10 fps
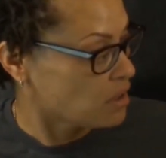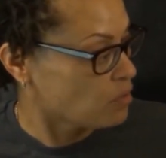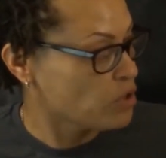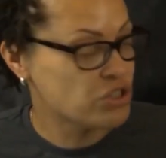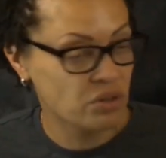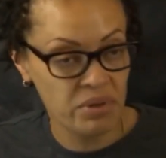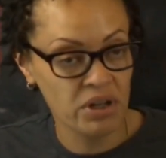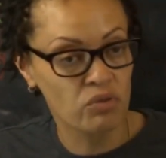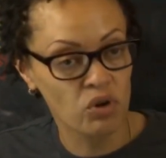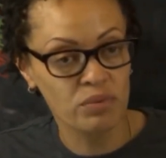We should be
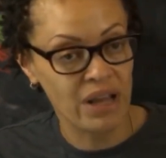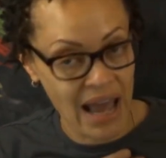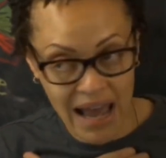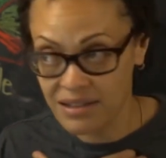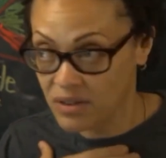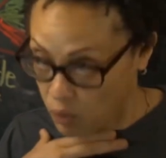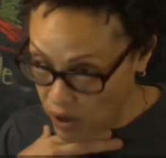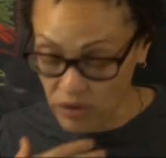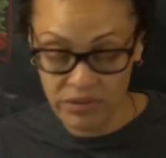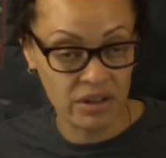a group that has the
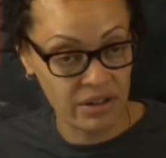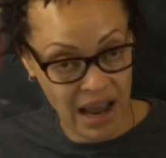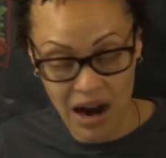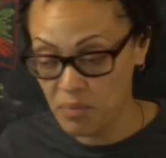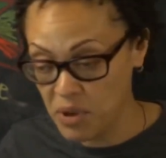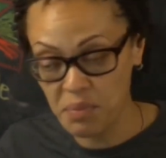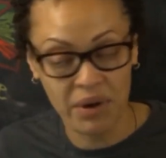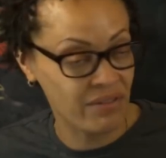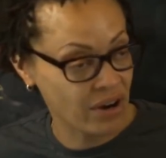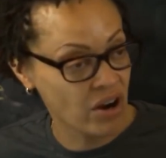wealth that our people
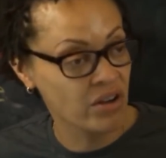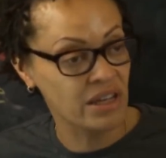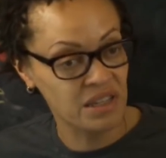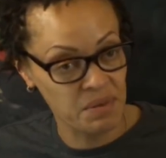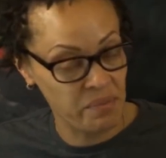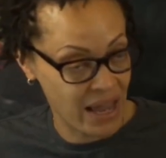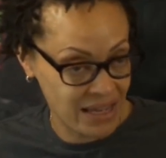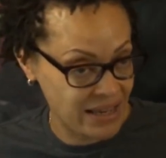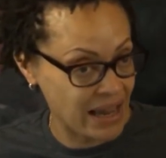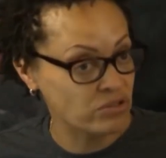have earned, that's been
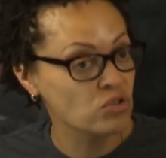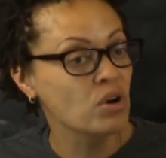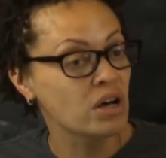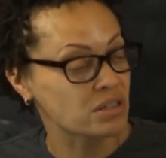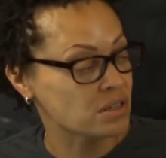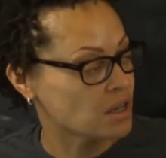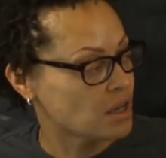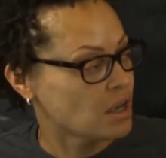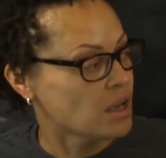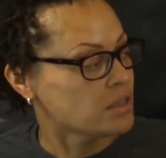passed down to us.
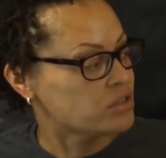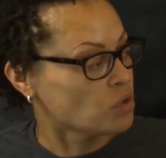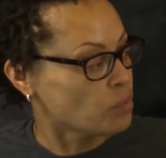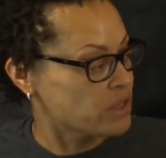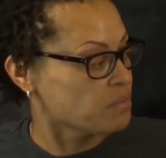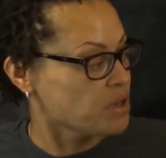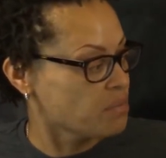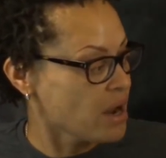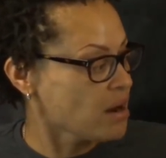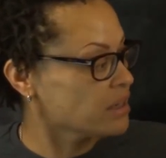So we can be
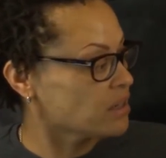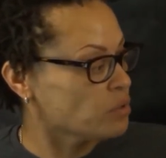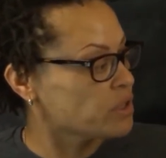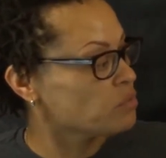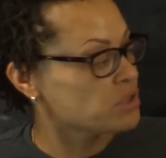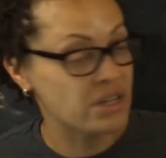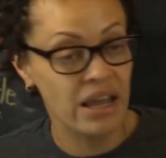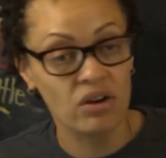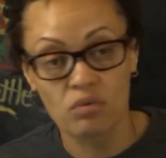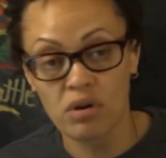American and we can
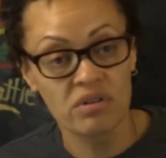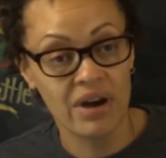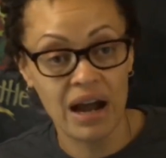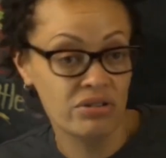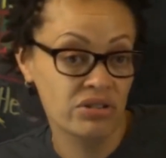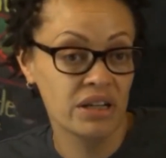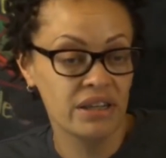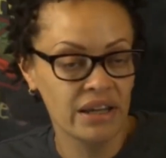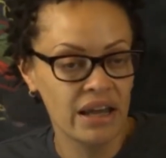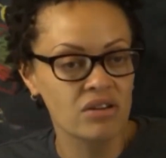withstand coronavirus or
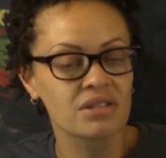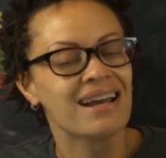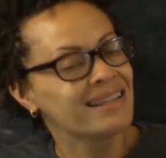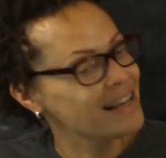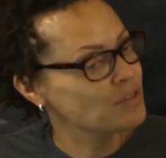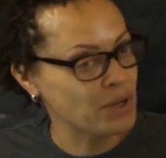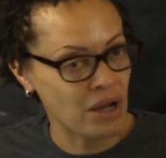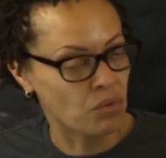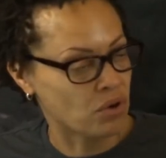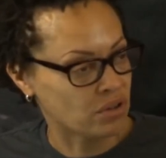anything else. That's what
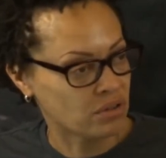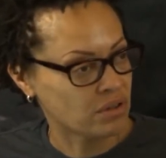I want.